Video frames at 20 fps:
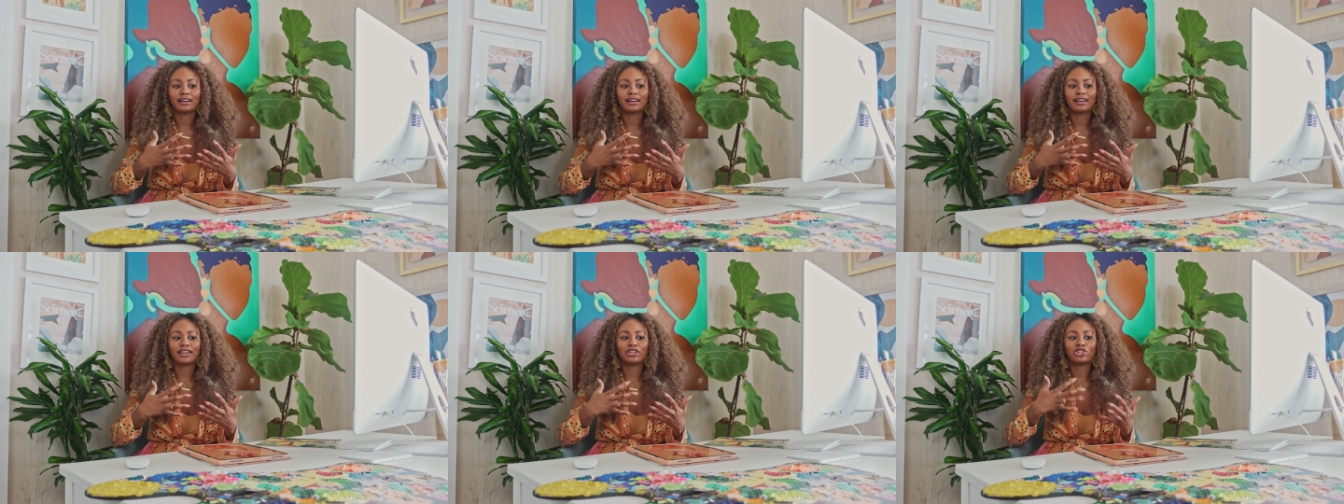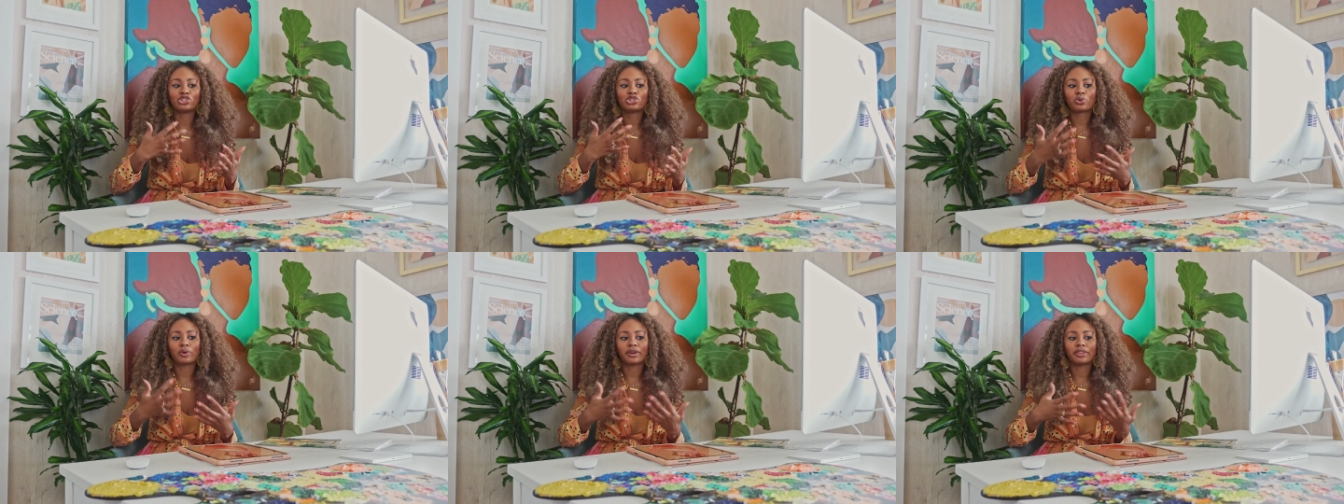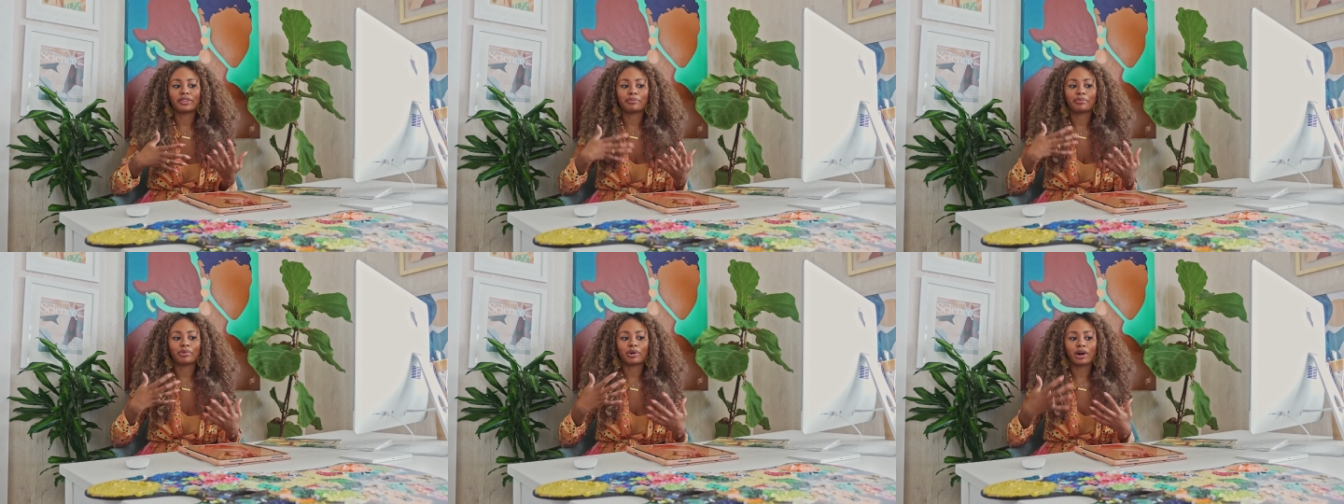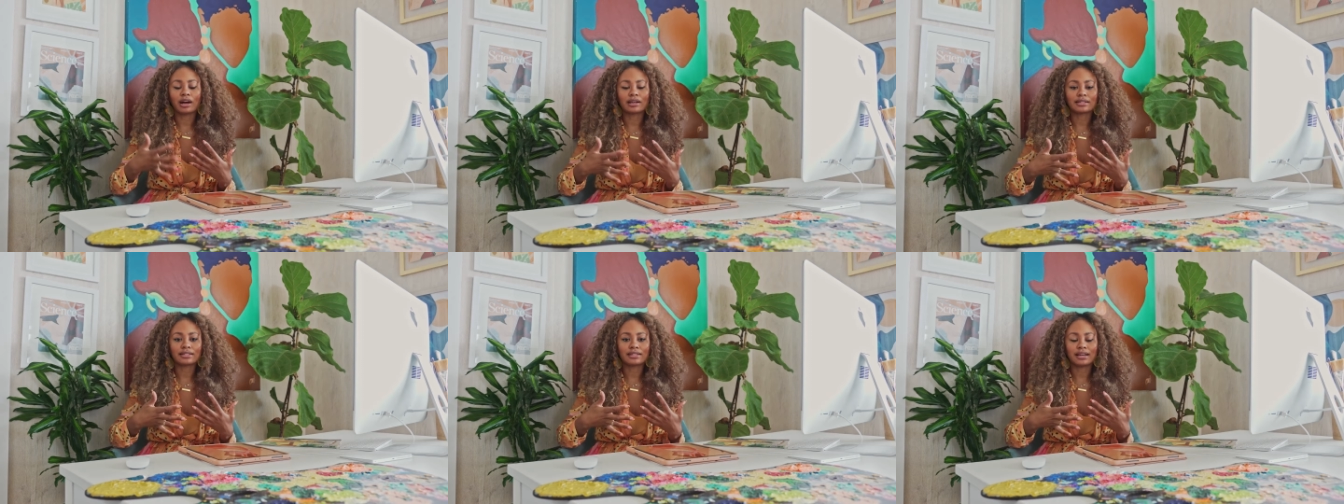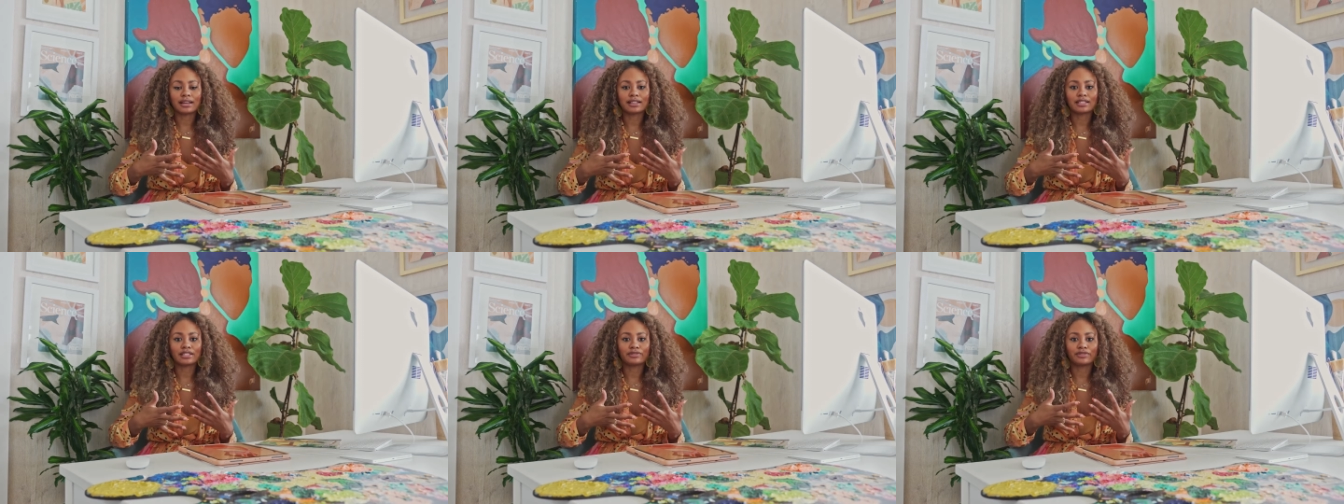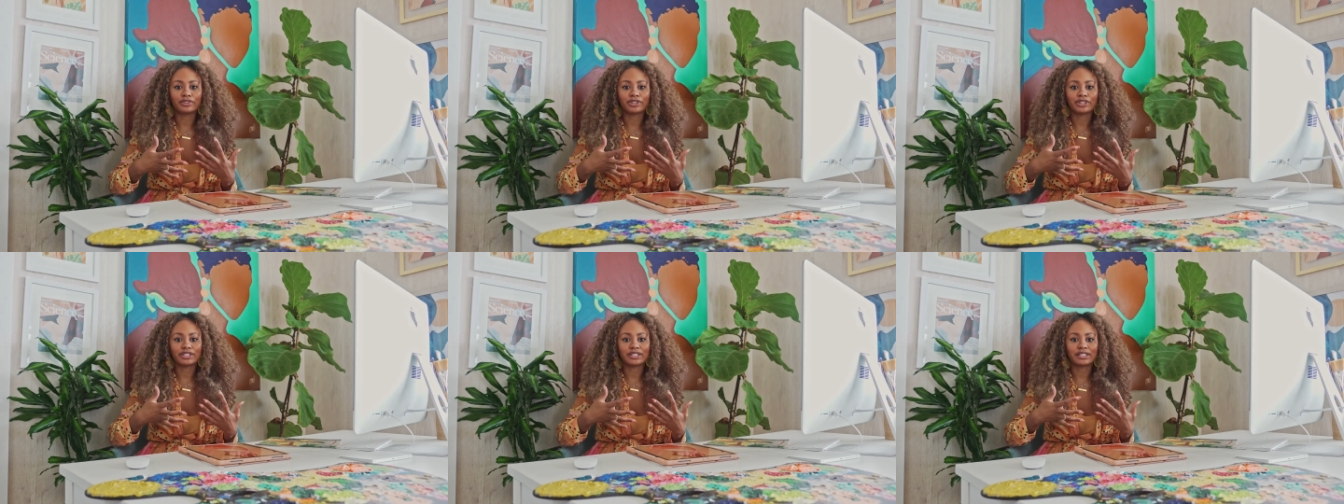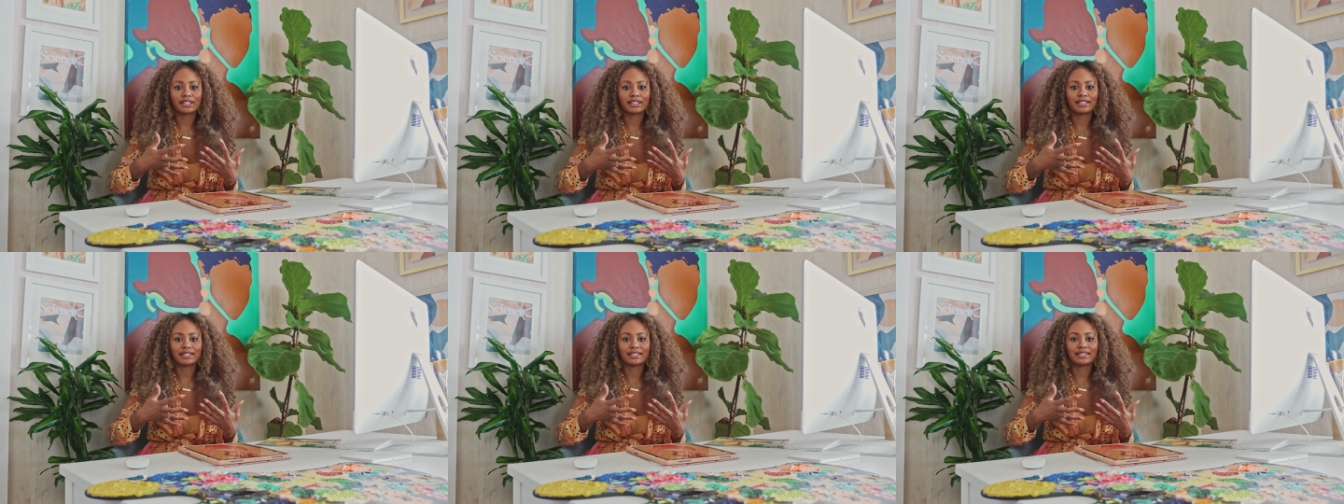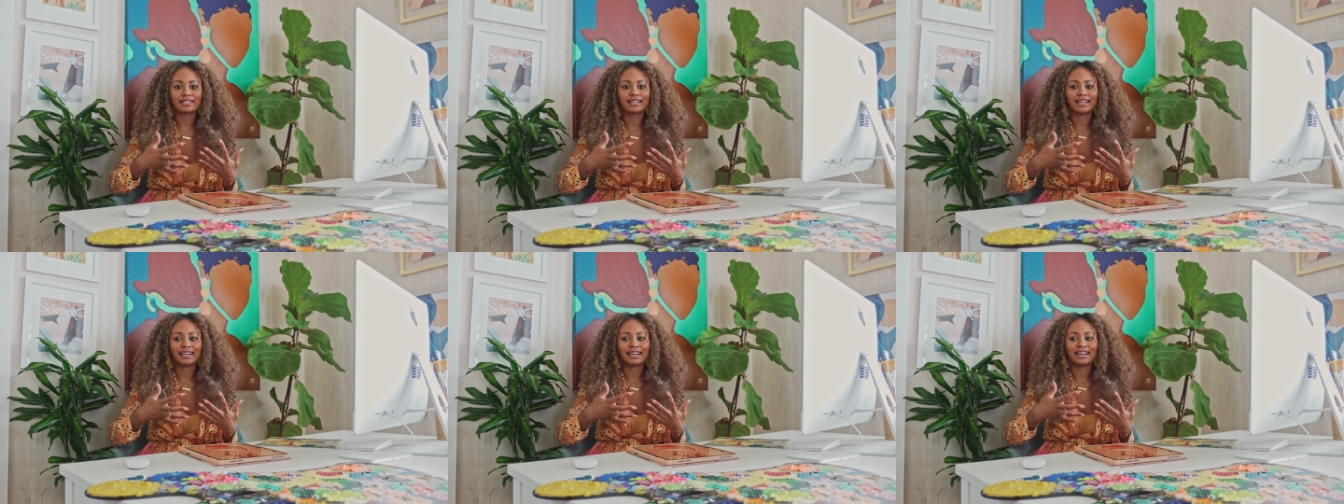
enjoy the process versus